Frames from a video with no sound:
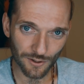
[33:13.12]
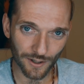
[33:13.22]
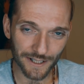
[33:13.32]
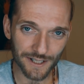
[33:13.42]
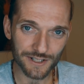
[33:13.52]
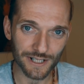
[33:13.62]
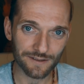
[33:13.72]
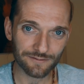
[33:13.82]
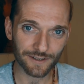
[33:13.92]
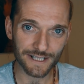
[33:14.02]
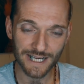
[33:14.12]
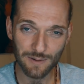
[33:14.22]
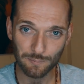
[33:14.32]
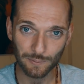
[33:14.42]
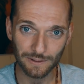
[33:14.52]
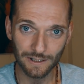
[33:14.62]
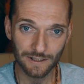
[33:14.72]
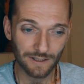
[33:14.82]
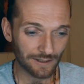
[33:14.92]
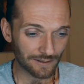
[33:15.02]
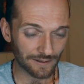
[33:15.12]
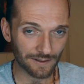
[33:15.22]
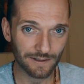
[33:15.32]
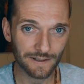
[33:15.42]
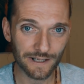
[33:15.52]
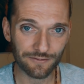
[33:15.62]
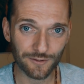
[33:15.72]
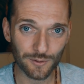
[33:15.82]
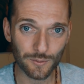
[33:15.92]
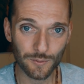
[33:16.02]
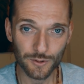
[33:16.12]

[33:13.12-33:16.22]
your energy, for example, if you